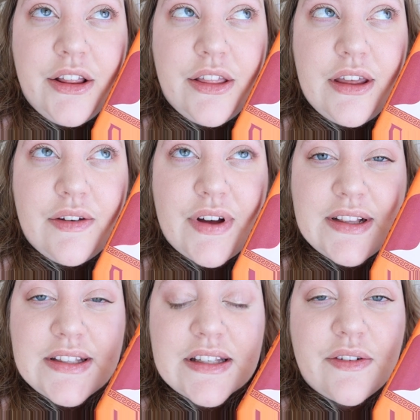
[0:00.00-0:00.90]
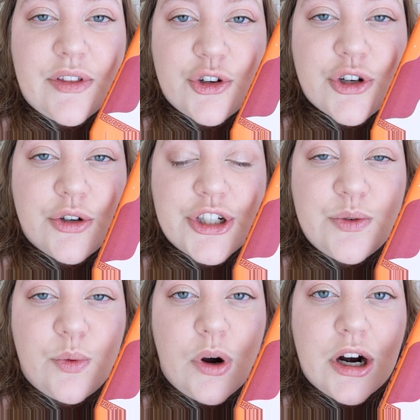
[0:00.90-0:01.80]
the events of the
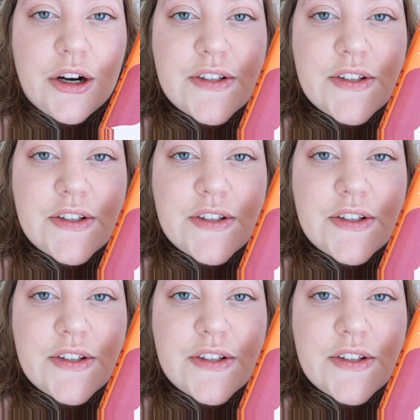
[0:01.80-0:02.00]
Trojan War,